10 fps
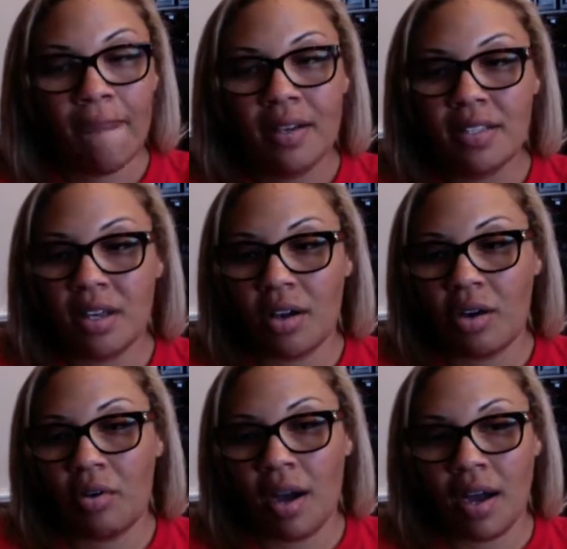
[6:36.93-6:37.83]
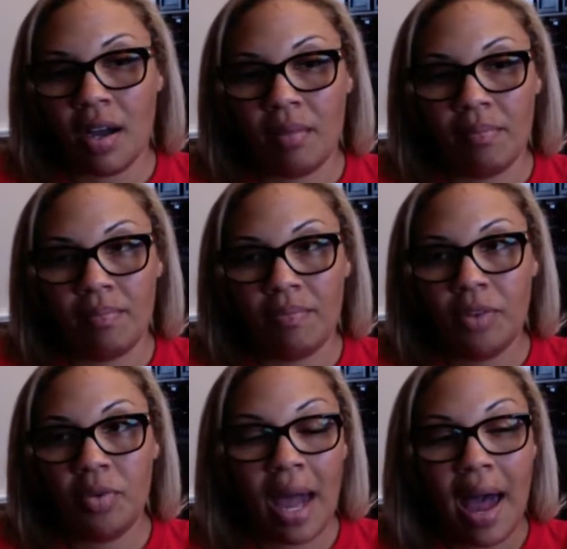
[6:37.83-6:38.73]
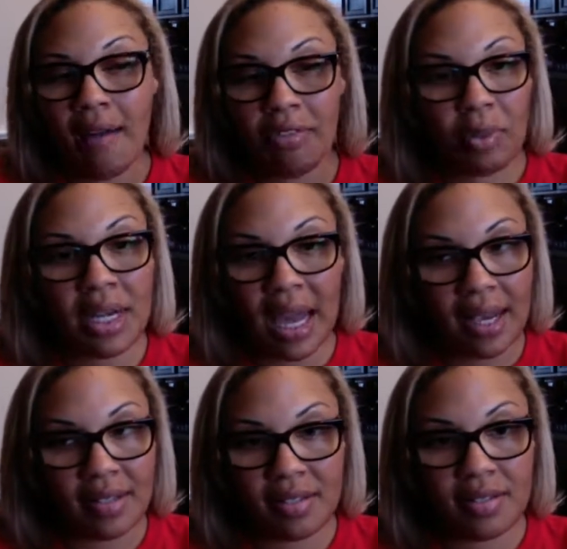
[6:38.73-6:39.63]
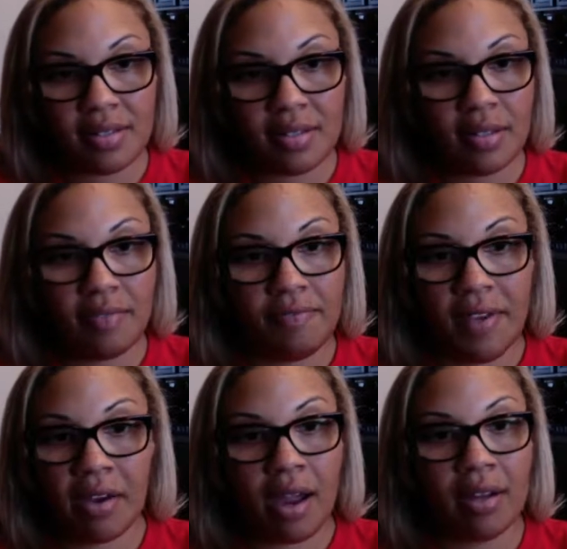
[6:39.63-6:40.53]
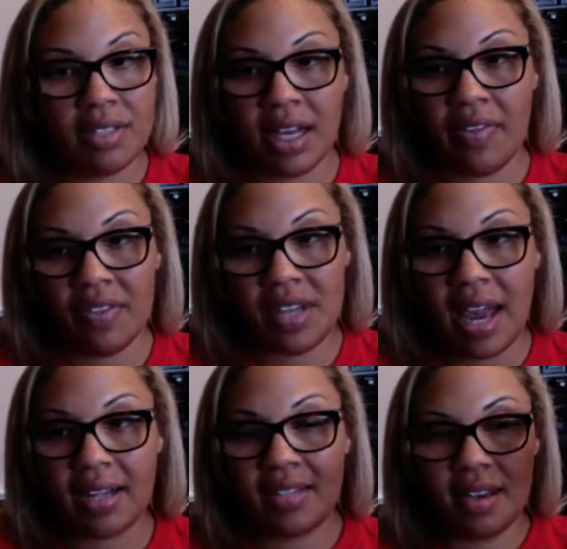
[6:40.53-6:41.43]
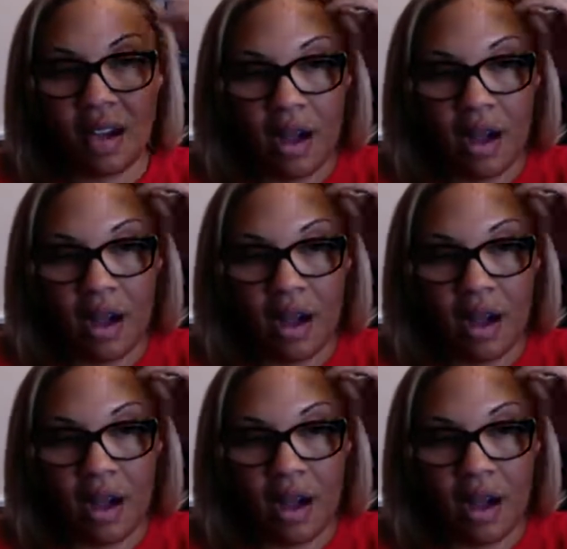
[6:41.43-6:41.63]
So you have 3 days to figure out to get the text.